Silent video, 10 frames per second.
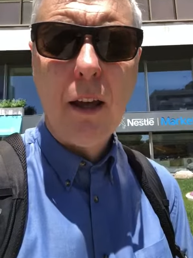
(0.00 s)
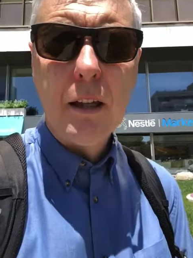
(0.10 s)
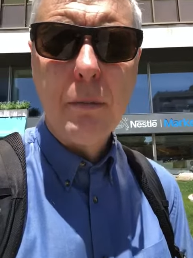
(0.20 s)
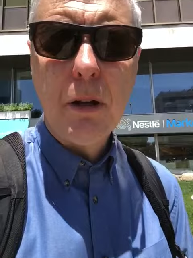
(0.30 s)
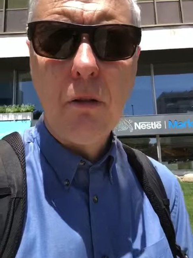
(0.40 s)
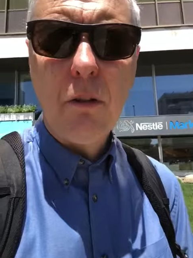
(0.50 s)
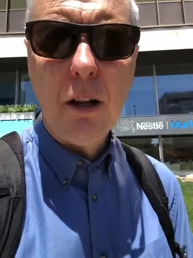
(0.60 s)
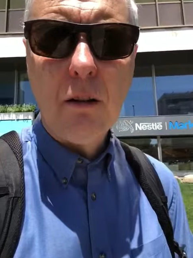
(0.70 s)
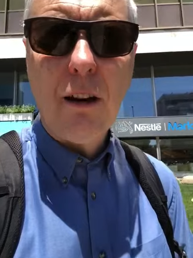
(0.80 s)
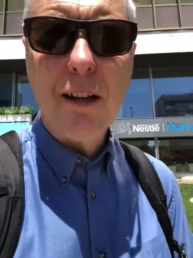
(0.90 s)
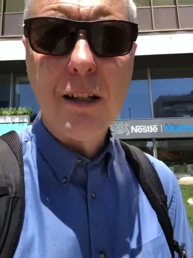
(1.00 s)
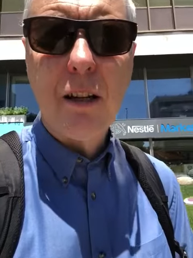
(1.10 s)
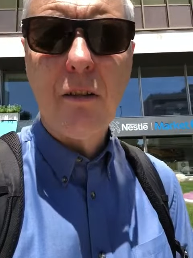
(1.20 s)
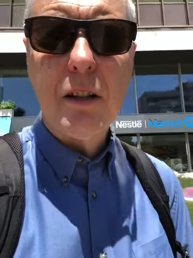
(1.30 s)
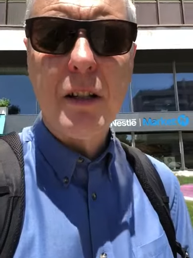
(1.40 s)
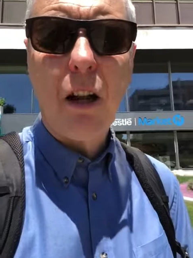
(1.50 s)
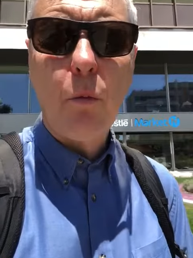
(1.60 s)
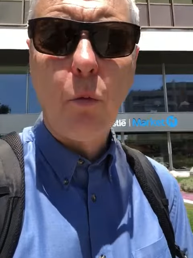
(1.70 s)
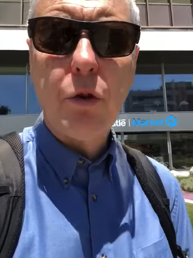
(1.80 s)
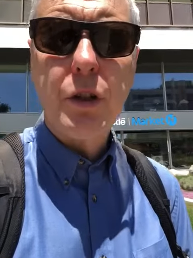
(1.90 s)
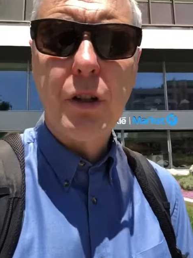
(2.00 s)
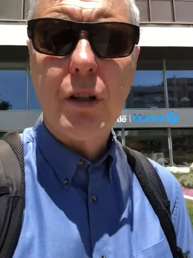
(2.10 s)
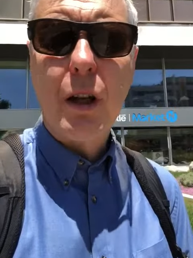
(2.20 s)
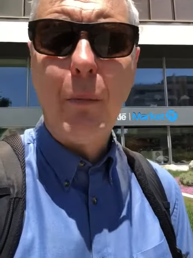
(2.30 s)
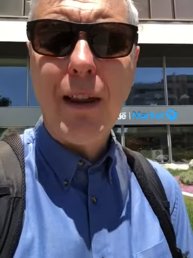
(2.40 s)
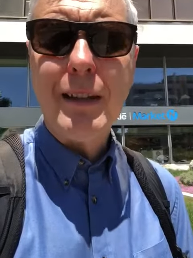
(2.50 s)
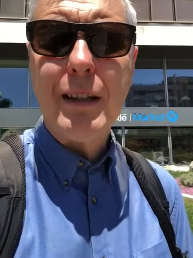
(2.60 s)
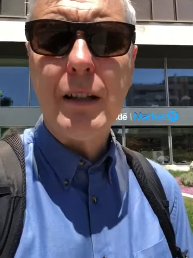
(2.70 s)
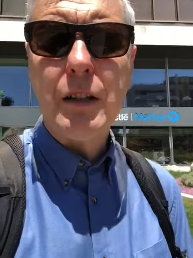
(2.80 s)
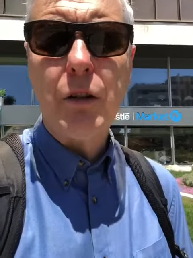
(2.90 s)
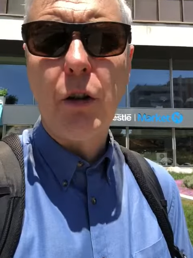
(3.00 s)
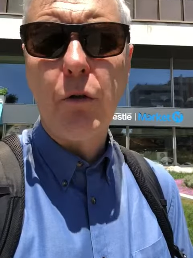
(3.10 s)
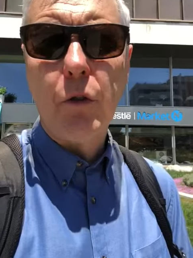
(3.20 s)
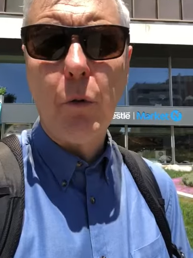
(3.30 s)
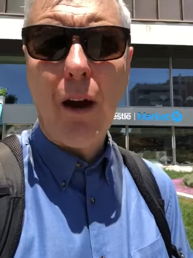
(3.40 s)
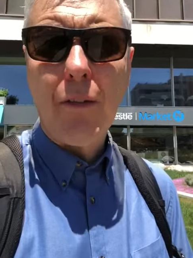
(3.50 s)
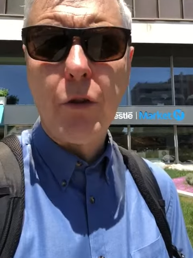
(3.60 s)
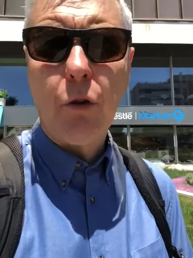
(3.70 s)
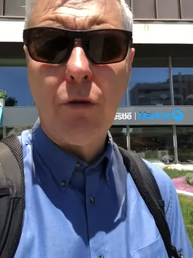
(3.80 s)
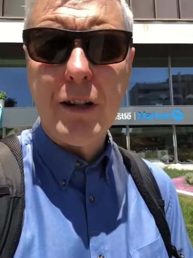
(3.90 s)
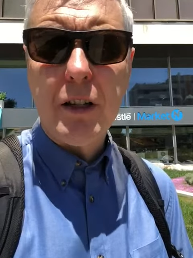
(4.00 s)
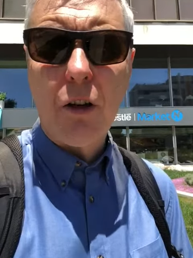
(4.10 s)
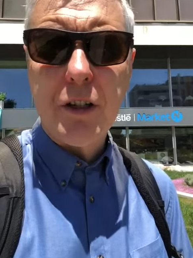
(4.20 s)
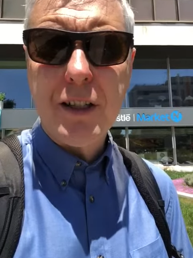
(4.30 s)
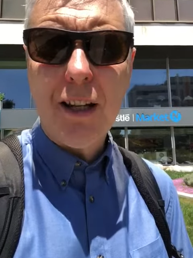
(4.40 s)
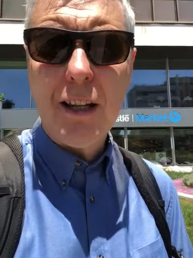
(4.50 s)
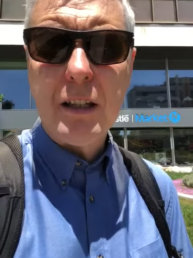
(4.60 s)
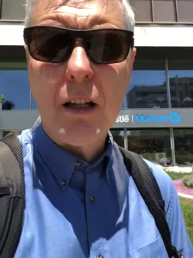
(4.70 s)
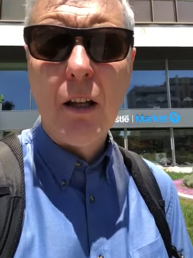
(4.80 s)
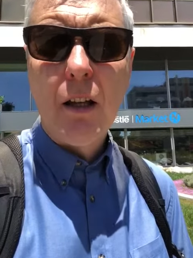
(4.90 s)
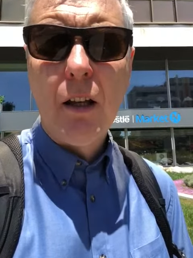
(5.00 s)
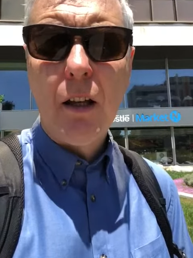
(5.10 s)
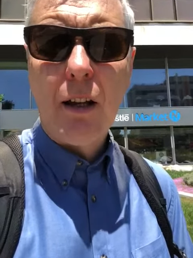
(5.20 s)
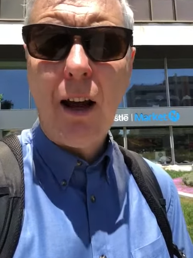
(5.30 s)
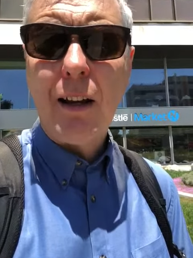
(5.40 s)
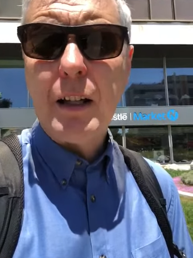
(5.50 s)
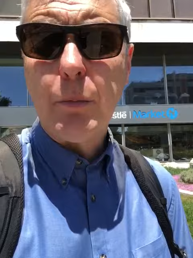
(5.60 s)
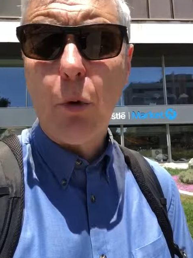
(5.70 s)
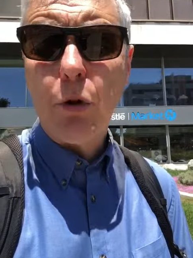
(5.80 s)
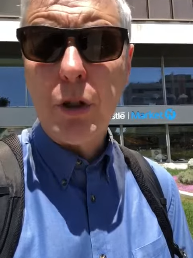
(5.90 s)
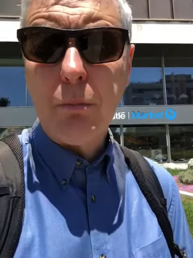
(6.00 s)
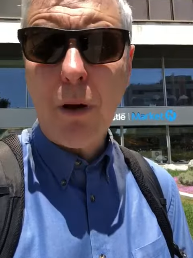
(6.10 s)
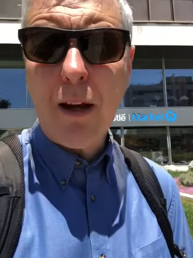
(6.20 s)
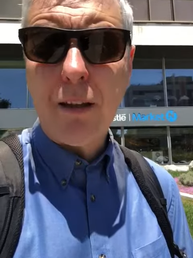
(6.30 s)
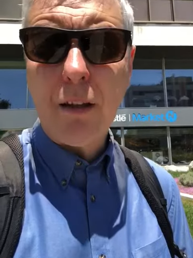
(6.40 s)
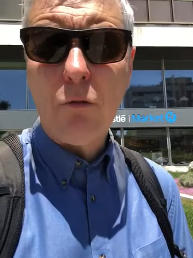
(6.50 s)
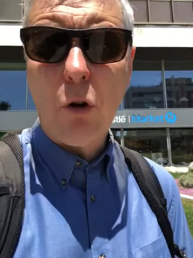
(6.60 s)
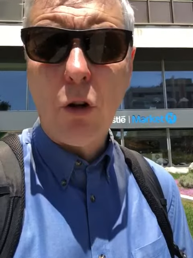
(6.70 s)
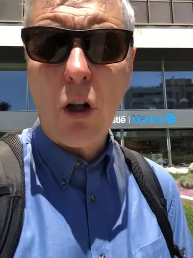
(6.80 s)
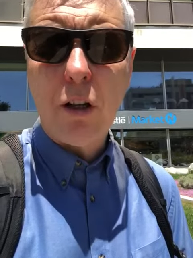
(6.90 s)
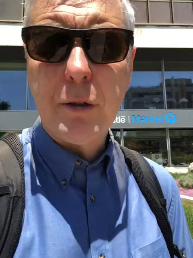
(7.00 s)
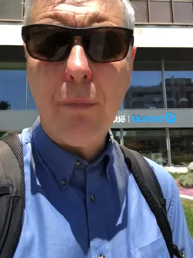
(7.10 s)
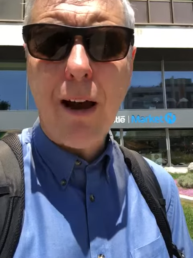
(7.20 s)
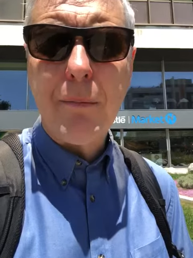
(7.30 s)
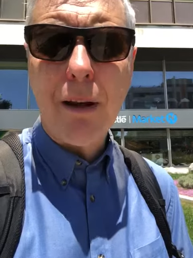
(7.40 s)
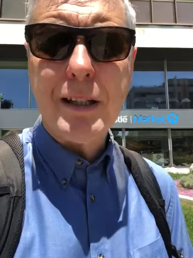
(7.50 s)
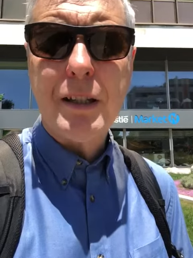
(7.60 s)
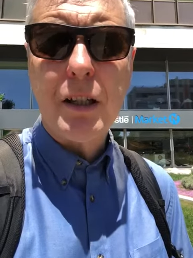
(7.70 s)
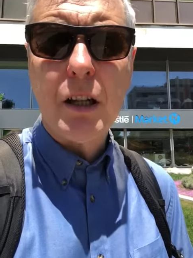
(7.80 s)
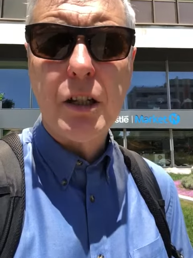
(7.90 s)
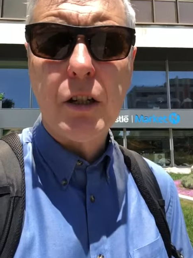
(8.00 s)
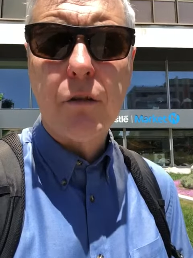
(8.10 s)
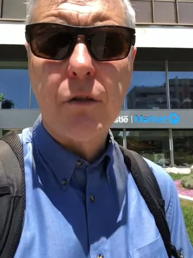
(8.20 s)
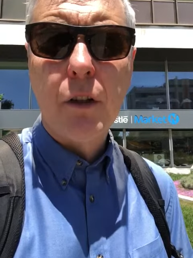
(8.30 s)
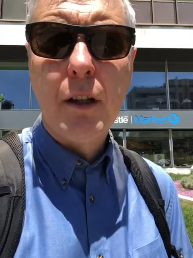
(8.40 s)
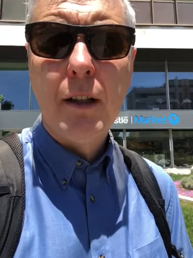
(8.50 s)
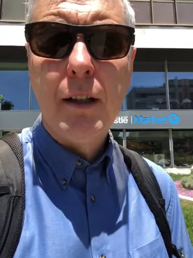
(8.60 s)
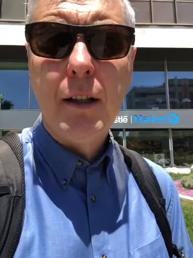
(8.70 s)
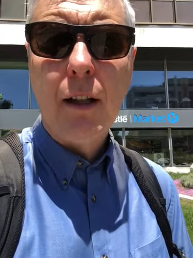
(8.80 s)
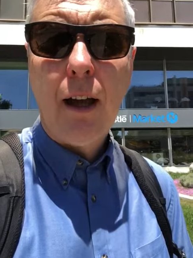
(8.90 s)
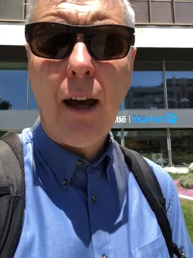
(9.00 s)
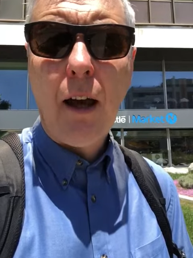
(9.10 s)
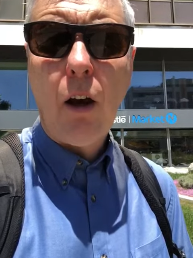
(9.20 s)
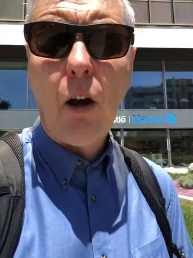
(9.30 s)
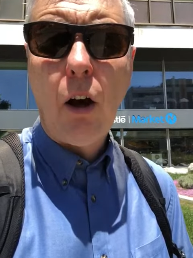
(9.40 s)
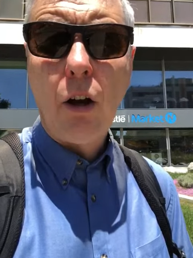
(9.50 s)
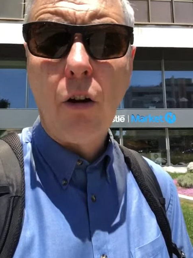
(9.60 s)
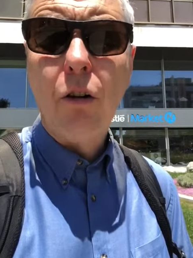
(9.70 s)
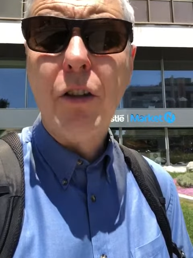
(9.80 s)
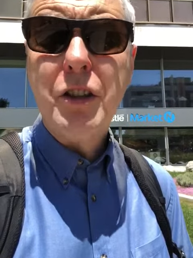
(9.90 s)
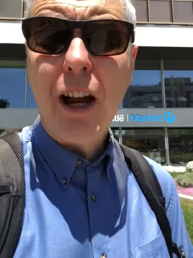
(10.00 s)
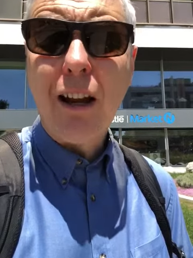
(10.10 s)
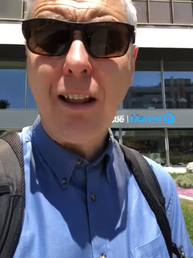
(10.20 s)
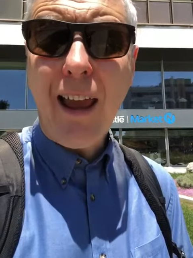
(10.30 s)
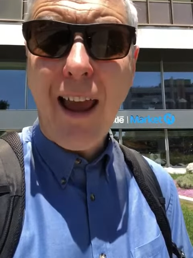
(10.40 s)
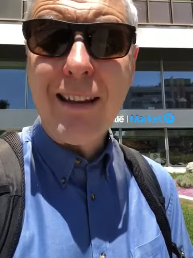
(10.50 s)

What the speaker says: It's been a really great series, and I would commend it to you if you haven't already got a ticket, kindly supported by the Royal College Mind Matters Initiative. On our other channel at